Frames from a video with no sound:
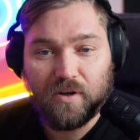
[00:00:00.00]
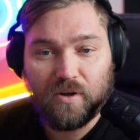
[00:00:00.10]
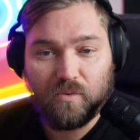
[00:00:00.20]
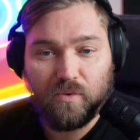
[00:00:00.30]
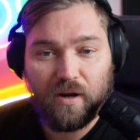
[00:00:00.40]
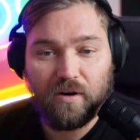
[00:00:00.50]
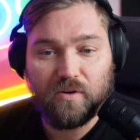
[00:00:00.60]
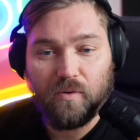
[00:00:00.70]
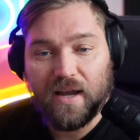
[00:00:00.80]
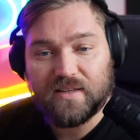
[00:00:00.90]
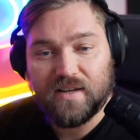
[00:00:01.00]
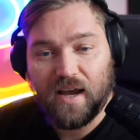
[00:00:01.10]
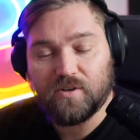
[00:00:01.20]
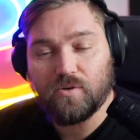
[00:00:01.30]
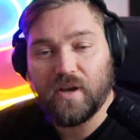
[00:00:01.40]
where on the right
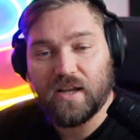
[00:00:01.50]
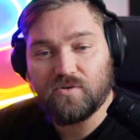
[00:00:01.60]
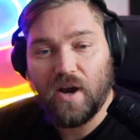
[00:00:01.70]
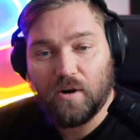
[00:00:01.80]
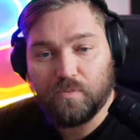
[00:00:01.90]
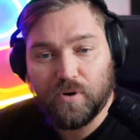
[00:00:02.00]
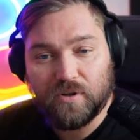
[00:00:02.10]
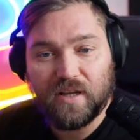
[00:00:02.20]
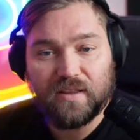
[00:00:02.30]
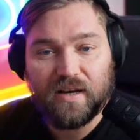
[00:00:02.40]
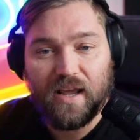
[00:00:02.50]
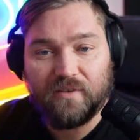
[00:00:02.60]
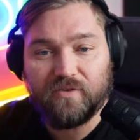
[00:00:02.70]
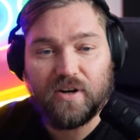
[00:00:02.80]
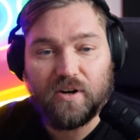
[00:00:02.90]
side you'll get your output, and then
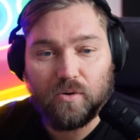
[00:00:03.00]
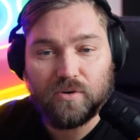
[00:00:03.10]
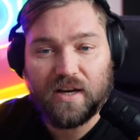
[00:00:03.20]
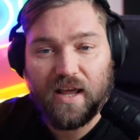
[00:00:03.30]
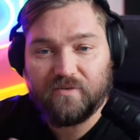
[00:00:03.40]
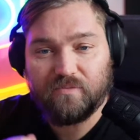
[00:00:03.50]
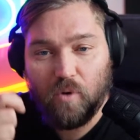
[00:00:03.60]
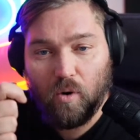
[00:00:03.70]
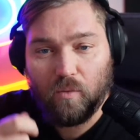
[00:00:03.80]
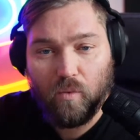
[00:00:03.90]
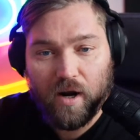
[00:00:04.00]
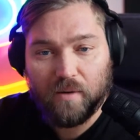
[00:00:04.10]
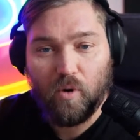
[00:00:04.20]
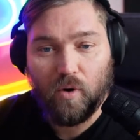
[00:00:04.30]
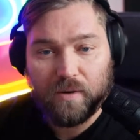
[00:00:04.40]
every node can have one or
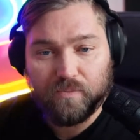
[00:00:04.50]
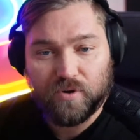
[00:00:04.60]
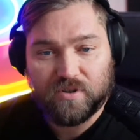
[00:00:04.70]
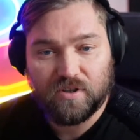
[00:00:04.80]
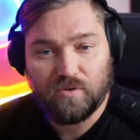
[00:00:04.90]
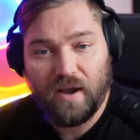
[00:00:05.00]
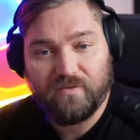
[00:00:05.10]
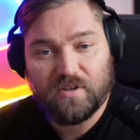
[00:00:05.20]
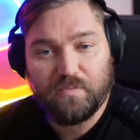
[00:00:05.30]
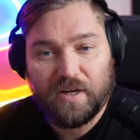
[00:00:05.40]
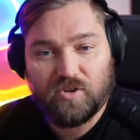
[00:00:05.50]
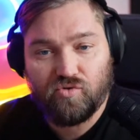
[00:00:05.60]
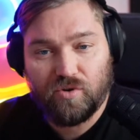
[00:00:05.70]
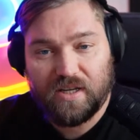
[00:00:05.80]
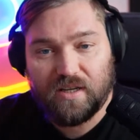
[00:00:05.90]
more inputs, and you have this big
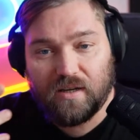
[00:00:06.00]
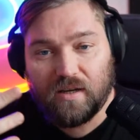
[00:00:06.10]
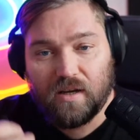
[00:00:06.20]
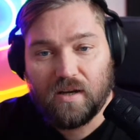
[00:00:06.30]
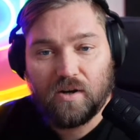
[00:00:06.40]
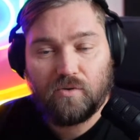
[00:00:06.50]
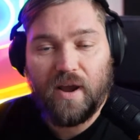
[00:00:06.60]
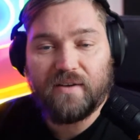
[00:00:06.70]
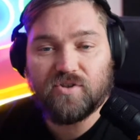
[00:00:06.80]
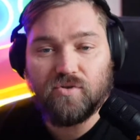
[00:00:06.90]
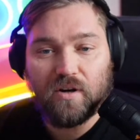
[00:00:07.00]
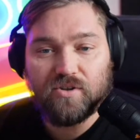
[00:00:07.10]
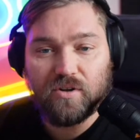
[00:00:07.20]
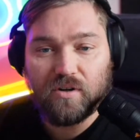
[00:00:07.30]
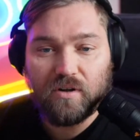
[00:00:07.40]
tree graph
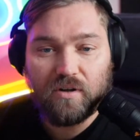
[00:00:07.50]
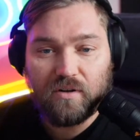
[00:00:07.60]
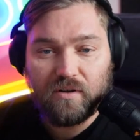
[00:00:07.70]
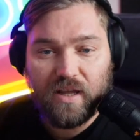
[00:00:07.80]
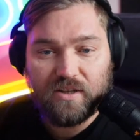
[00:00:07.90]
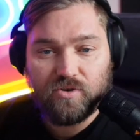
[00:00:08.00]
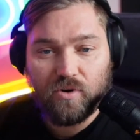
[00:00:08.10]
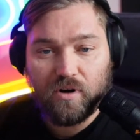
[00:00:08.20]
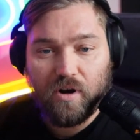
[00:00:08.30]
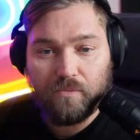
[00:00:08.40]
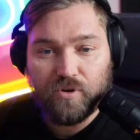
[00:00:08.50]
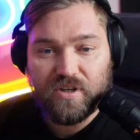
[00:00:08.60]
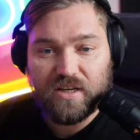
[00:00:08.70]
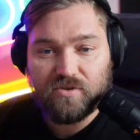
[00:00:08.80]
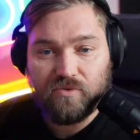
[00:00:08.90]
structure. That's your
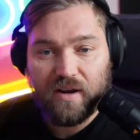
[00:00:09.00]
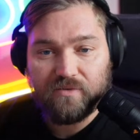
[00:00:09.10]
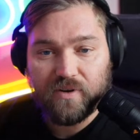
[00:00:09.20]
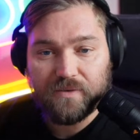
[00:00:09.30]
computation graph, right?